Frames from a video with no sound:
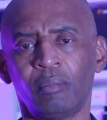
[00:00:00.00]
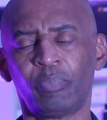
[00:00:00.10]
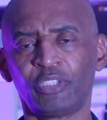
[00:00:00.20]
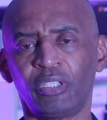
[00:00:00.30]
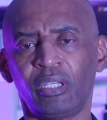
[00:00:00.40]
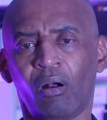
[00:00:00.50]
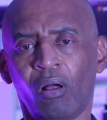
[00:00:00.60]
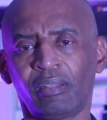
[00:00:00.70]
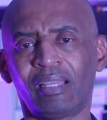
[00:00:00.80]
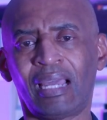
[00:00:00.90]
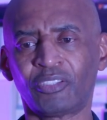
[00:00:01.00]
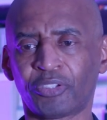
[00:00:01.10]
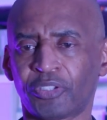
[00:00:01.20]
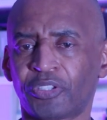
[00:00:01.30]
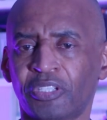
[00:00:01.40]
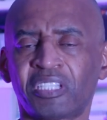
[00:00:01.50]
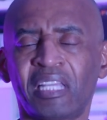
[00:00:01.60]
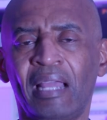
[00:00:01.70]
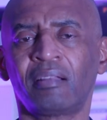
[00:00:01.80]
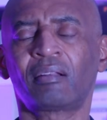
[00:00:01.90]
But all of that is just
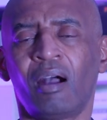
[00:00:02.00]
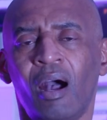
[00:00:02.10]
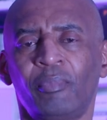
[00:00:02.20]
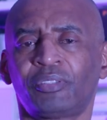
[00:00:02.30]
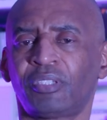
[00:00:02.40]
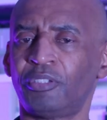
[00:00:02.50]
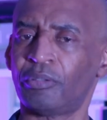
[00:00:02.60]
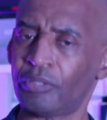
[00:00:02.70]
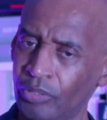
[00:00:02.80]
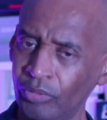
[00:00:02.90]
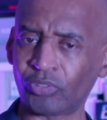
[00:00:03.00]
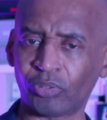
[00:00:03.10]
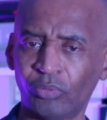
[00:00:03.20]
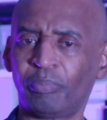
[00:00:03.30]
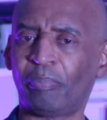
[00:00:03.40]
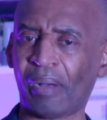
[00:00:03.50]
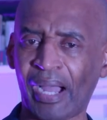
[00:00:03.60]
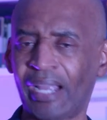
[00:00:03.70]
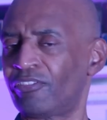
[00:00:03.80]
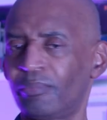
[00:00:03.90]
standard commerce that you're used to
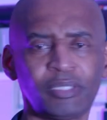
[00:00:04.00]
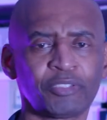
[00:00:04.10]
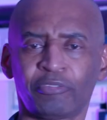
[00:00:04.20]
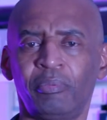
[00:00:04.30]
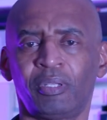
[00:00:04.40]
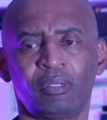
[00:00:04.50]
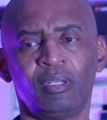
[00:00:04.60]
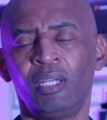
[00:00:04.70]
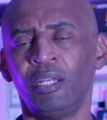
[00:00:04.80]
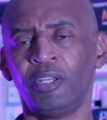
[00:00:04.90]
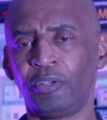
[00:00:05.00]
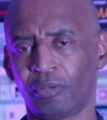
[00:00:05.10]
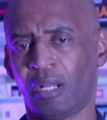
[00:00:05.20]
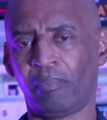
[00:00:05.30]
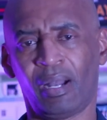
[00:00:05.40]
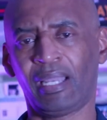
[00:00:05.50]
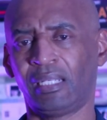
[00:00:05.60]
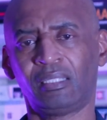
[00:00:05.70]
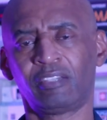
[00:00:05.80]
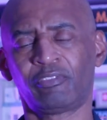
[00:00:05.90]
buying from a distributor. You're not buying
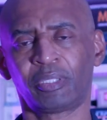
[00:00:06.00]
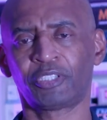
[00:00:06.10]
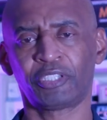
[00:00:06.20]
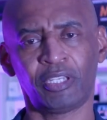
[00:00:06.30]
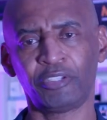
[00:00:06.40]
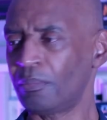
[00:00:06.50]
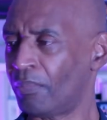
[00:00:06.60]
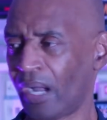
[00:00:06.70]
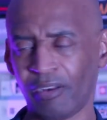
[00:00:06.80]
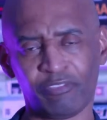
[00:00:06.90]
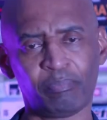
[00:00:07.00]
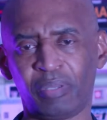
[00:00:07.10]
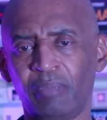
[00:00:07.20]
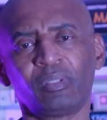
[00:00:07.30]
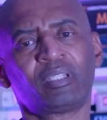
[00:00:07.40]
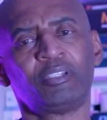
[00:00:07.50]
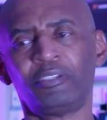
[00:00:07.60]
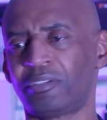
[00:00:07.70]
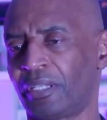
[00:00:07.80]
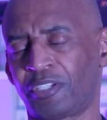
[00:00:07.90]
anything from Exchange. You're buying from people that are
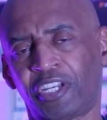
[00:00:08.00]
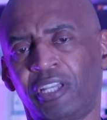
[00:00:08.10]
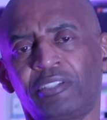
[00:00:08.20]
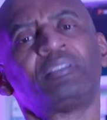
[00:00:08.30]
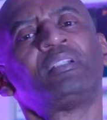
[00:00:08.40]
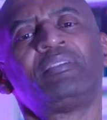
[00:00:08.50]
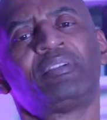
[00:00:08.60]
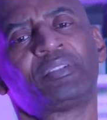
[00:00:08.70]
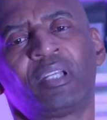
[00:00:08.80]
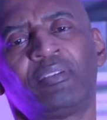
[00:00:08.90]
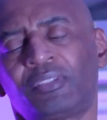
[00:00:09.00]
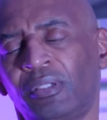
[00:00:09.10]
using Exchange to deliver stuff.